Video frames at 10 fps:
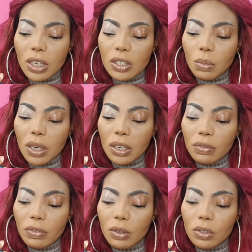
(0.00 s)
same shade
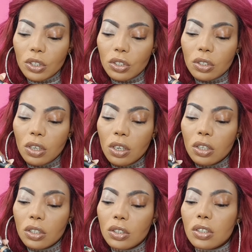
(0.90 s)
as my
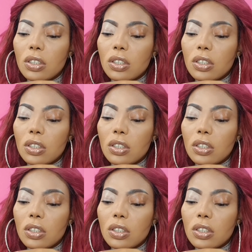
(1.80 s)
foundation.